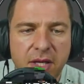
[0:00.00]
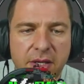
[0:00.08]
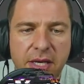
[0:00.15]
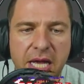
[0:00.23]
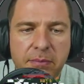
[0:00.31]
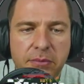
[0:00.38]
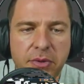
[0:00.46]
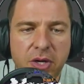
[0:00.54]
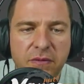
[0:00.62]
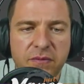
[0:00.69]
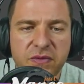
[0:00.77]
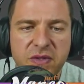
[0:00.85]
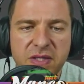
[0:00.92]
number
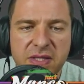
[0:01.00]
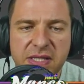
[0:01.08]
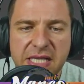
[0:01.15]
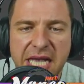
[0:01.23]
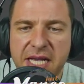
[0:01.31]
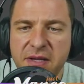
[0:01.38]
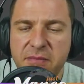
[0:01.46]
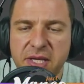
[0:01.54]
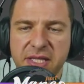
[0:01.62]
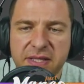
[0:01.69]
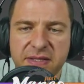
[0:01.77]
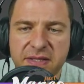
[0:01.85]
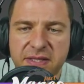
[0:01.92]
of
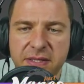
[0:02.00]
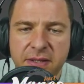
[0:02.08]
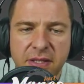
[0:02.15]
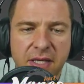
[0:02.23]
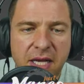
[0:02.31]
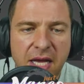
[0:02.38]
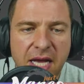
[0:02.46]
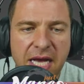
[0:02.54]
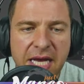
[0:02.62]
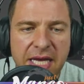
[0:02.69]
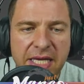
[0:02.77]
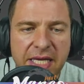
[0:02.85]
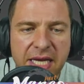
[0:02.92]
segments,
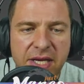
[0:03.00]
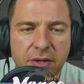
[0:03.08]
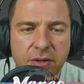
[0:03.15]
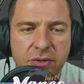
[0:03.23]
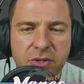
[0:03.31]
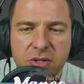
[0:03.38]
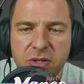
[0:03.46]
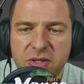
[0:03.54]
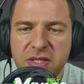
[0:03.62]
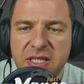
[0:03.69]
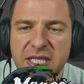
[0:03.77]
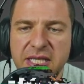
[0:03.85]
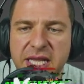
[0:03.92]
I can also
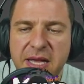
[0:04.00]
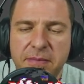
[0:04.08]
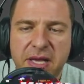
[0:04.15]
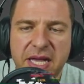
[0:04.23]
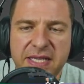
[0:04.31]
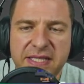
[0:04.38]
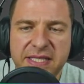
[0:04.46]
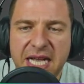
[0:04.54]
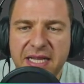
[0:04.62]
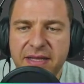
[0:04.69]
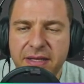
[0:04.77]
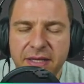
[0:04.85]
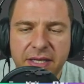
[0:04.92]
see them
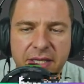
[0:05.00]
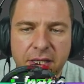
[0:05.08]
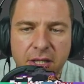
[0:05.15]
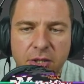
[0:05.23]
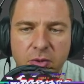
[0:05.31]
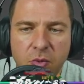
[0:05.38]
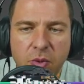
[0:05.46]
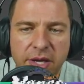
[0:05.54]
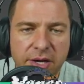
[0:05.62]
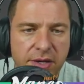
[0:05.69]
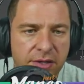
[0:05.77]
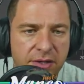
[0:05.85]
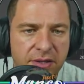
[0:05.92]
exactly
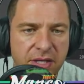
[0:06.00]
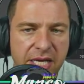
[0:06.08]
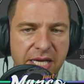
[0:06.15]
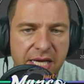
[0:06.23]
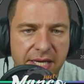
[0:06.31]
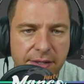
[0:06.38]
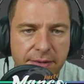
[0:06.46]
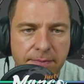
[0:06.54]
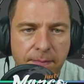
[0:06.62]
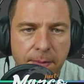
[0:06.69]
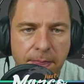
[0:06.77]
where they are.